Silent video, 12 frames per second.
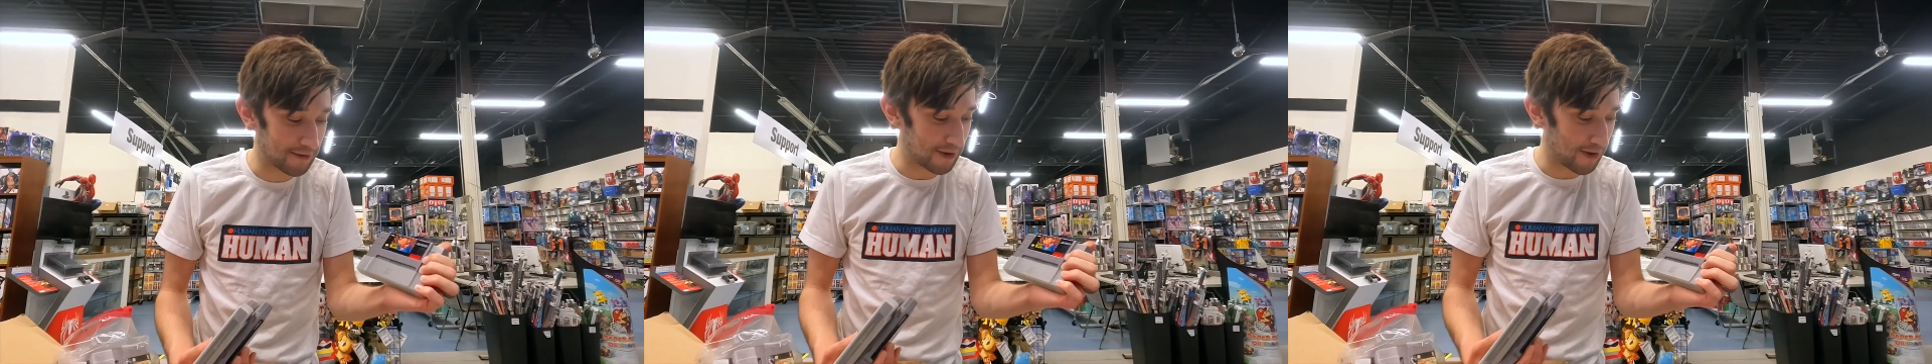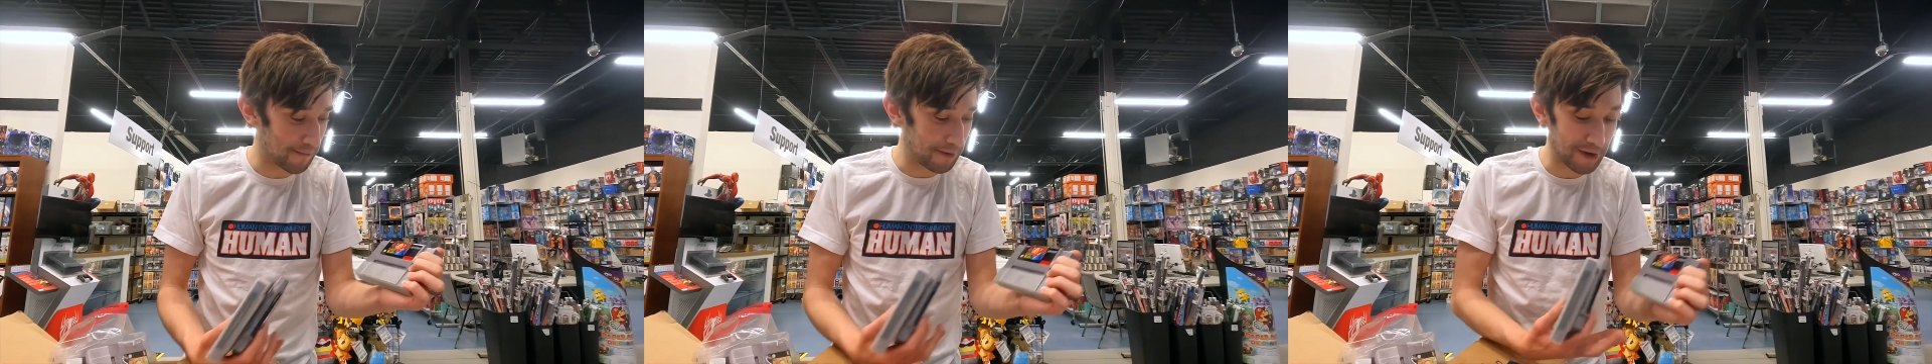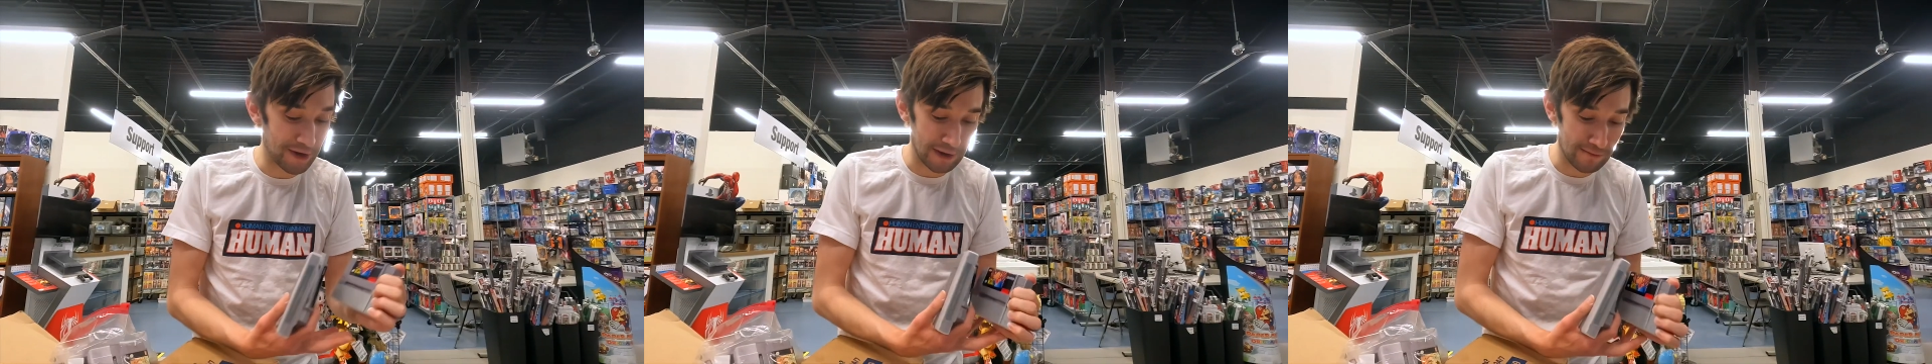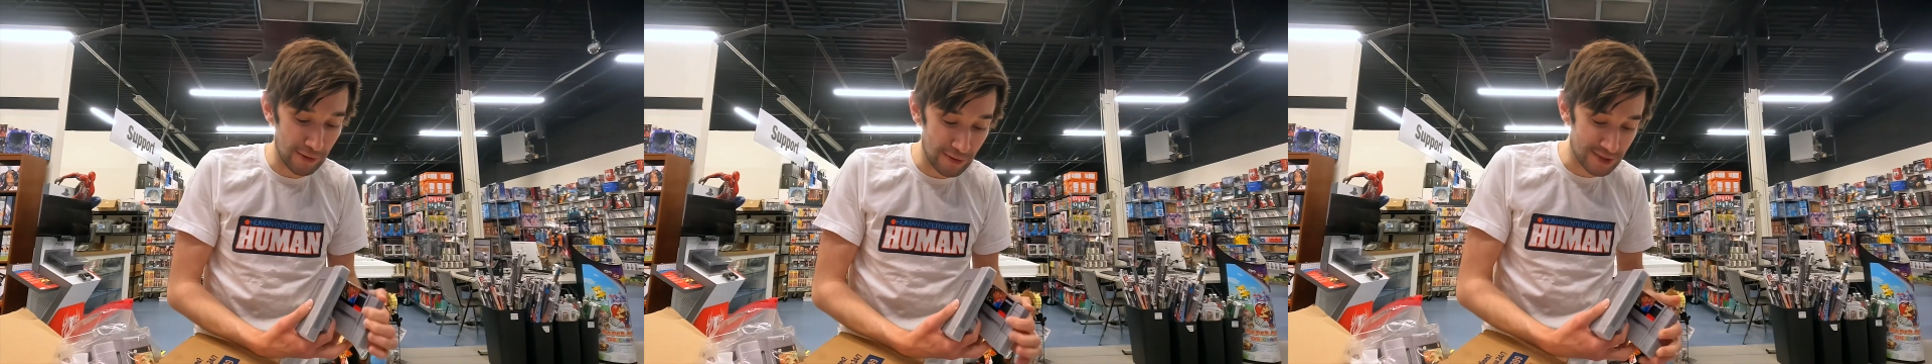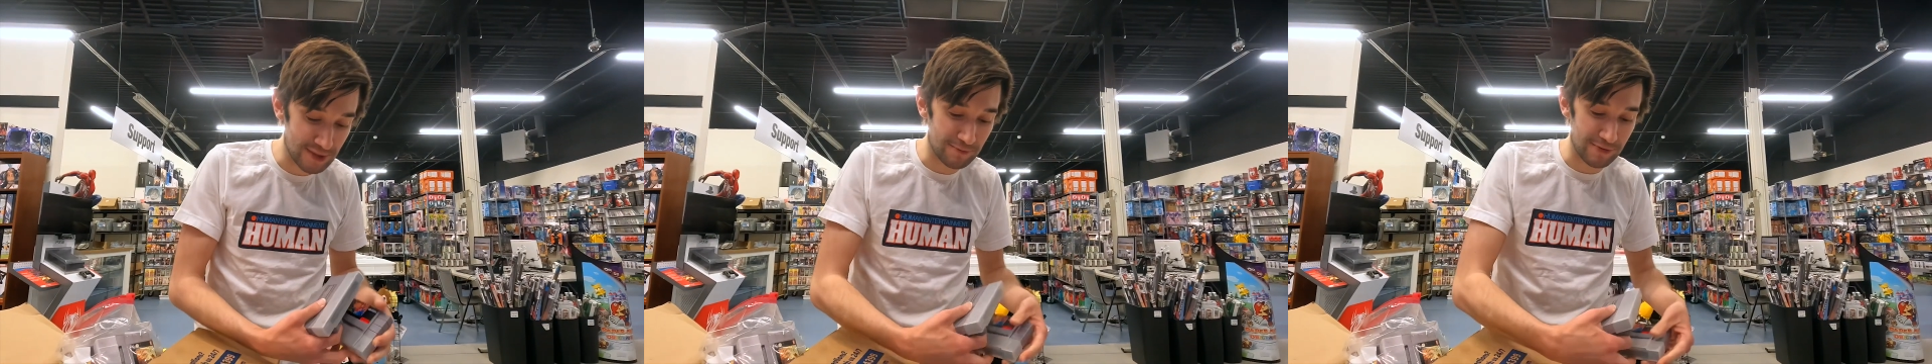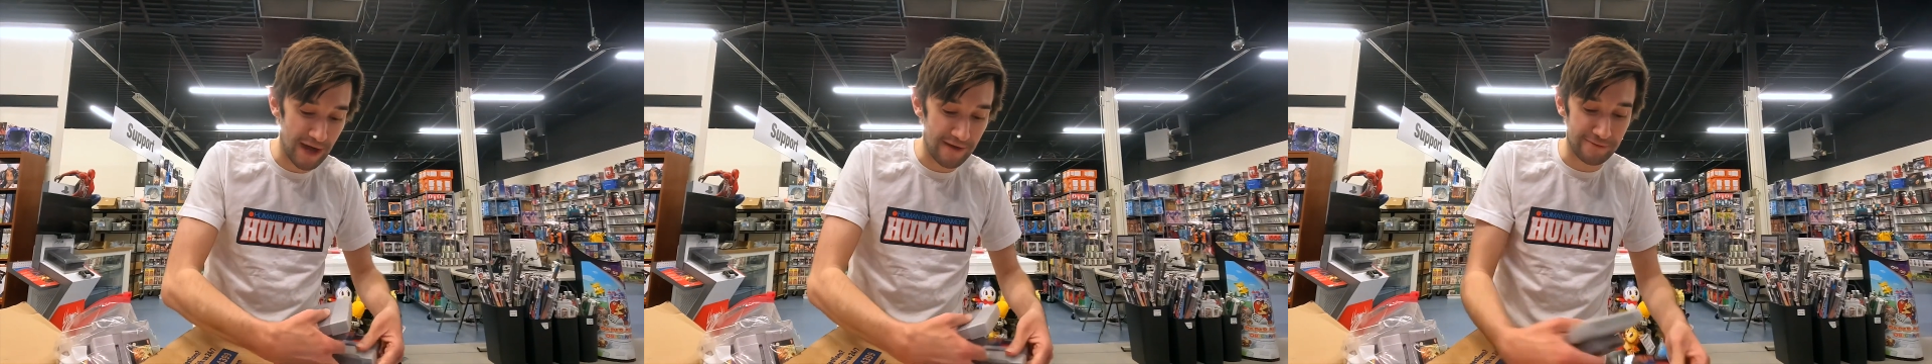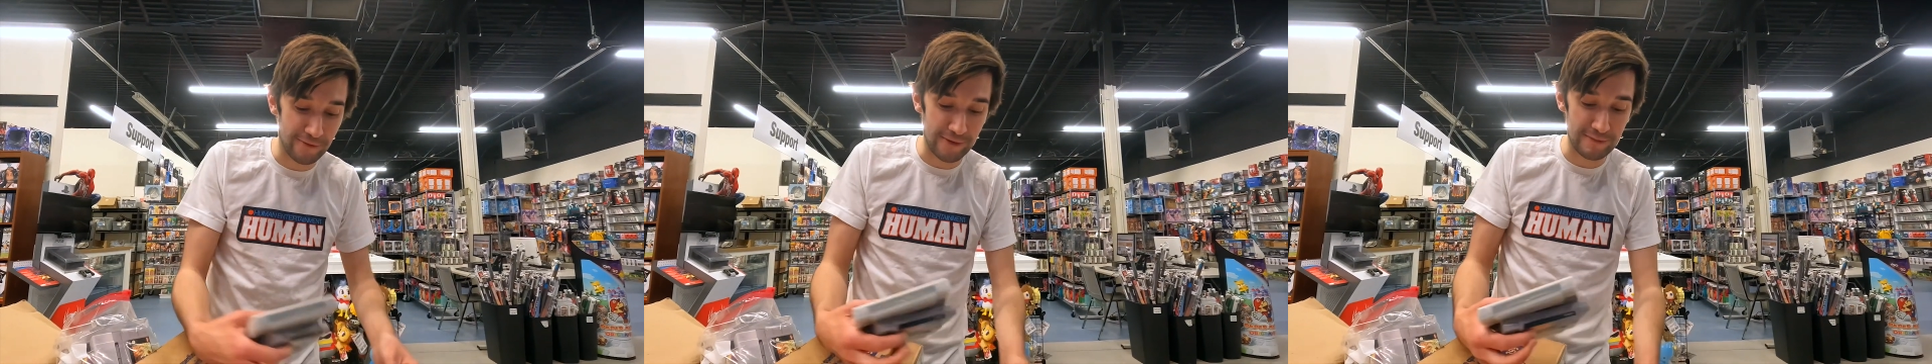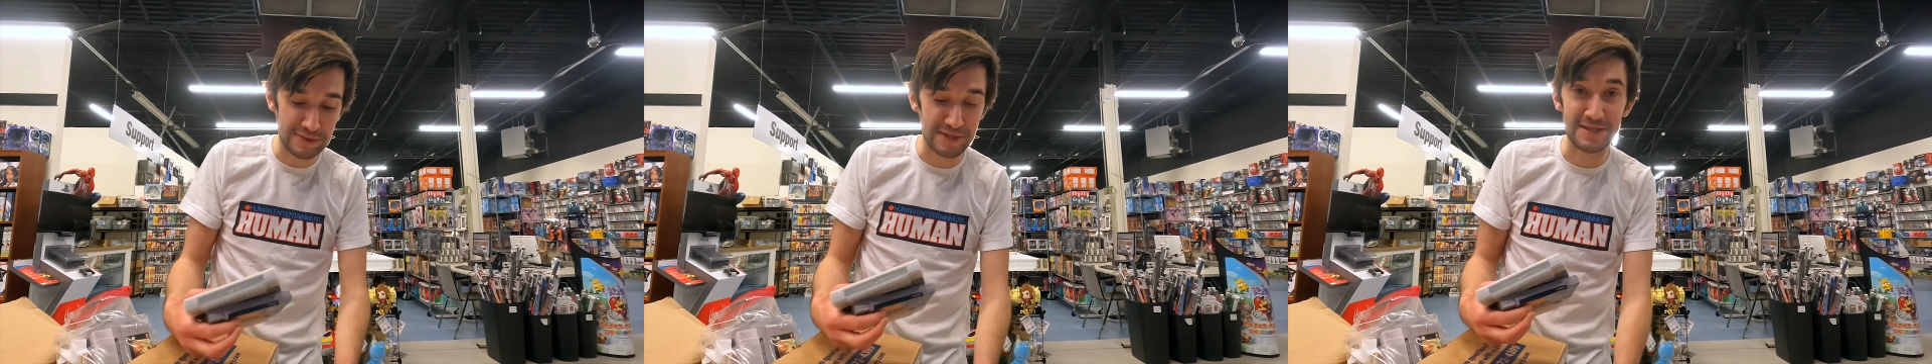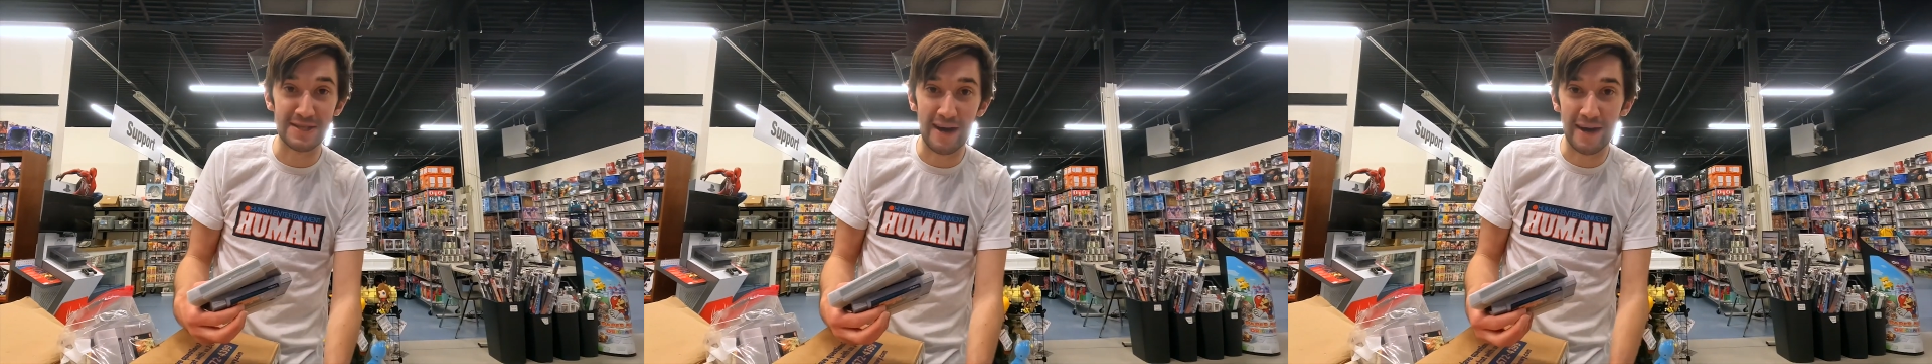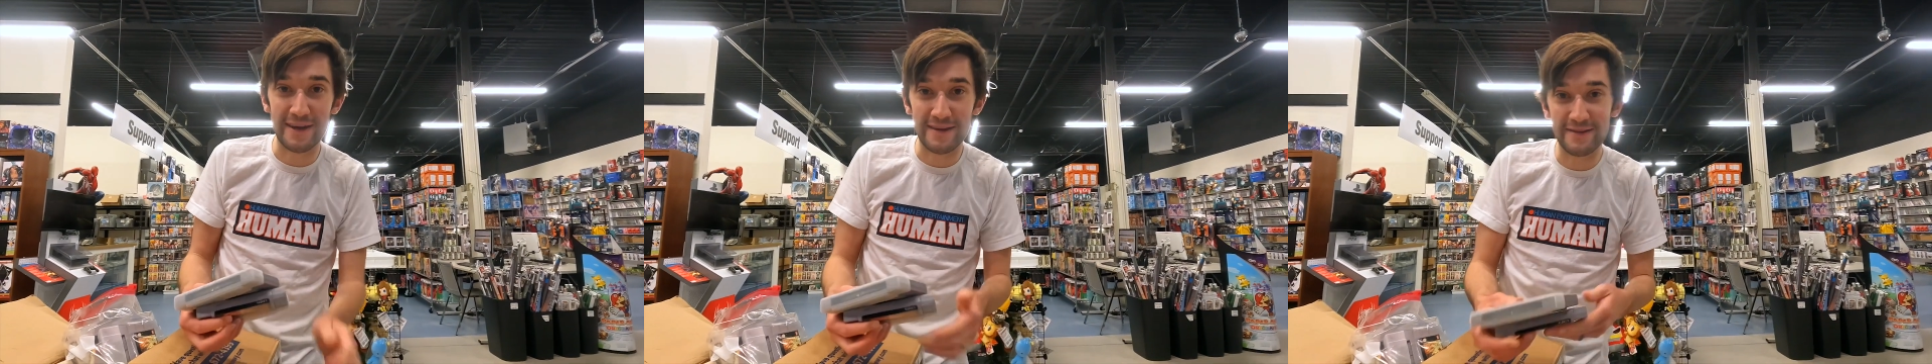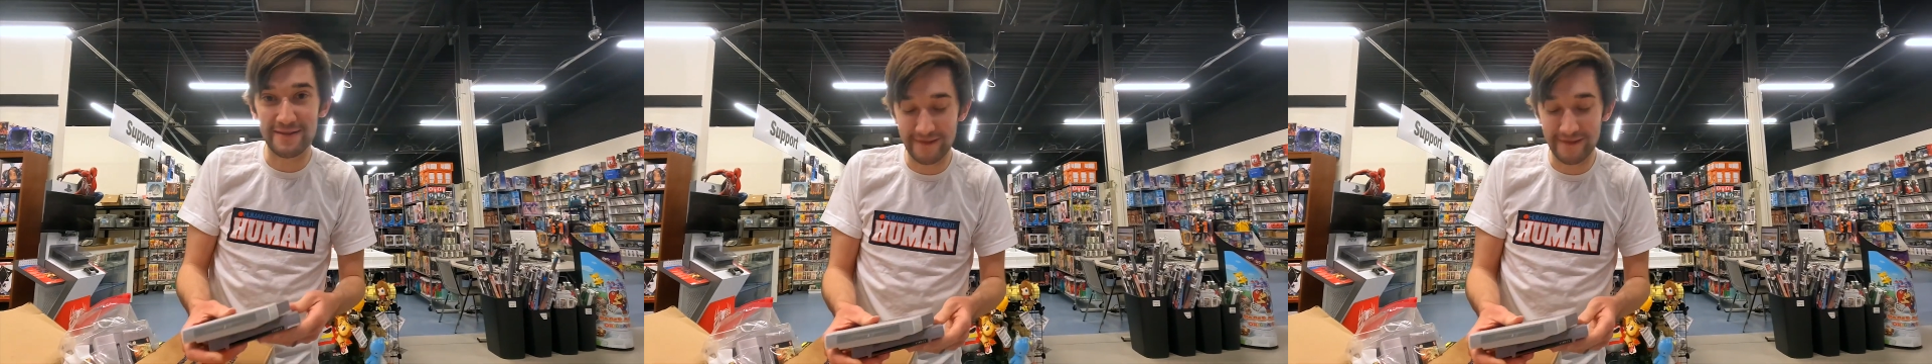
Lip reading: at all. Bonk on most platforms is not